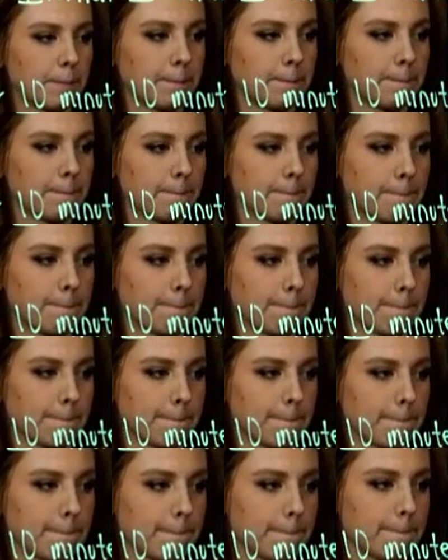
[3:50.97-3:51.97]

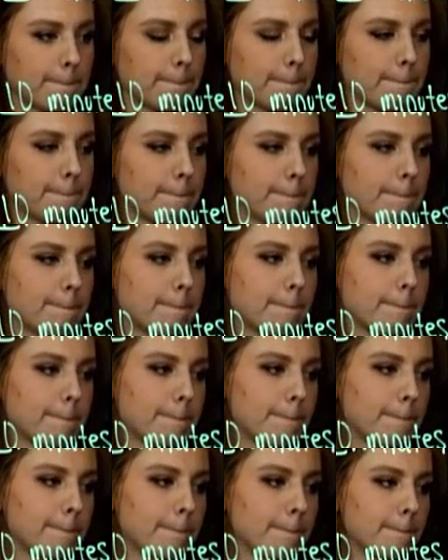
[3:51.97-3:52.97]

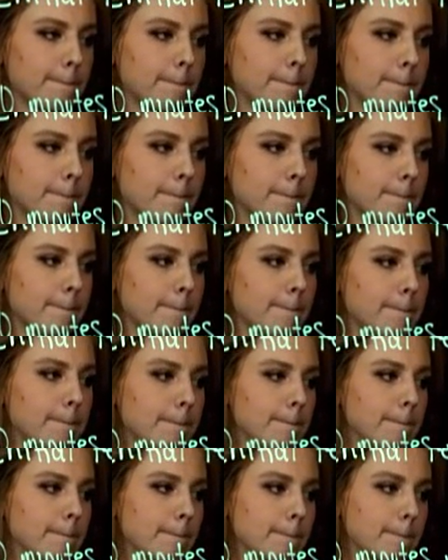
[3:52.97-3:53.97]

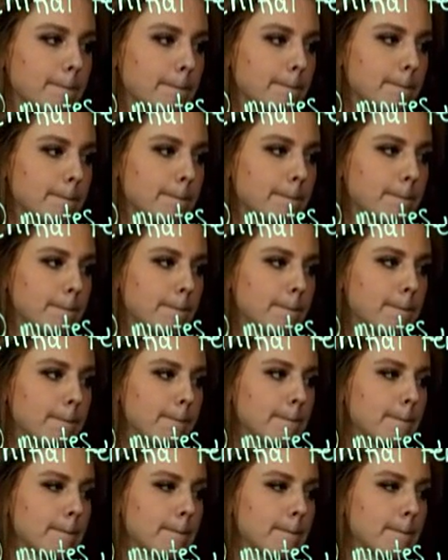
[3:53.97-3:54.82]
[no speech]